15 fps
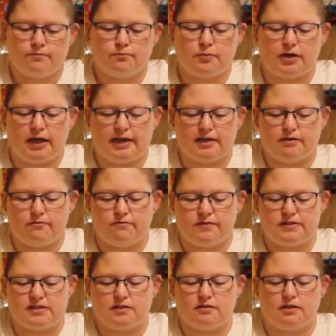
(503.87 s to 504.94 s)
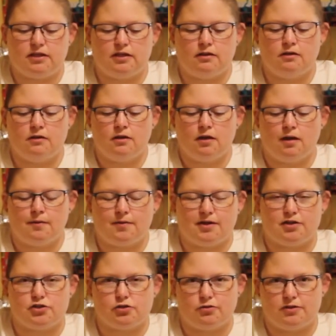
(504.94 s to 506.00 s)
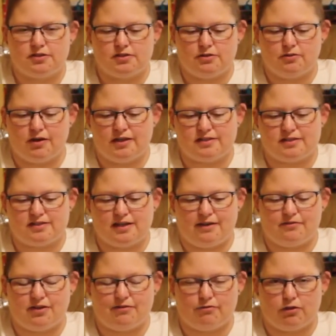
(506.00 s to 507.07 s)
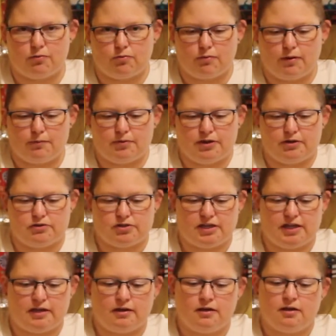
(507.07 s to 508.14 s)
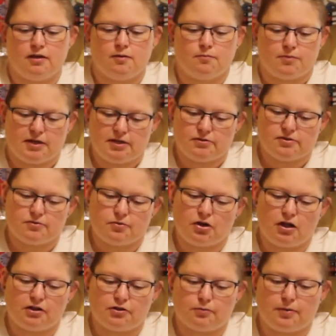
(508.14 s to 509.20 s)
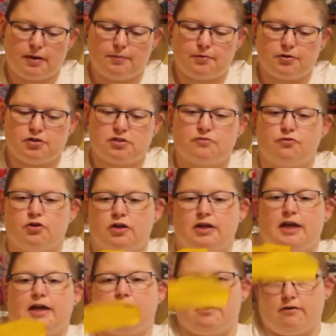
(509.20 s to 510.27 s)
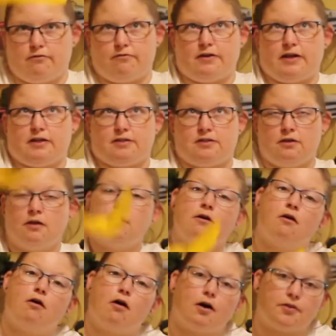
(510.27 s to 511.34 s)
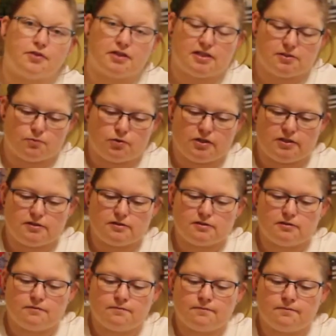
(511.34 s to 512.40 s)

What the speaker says: But I can physically, I'm not going to show these to you guys because I haven't given them to my players yet, but I used some colored paper just for an added effect on these ones.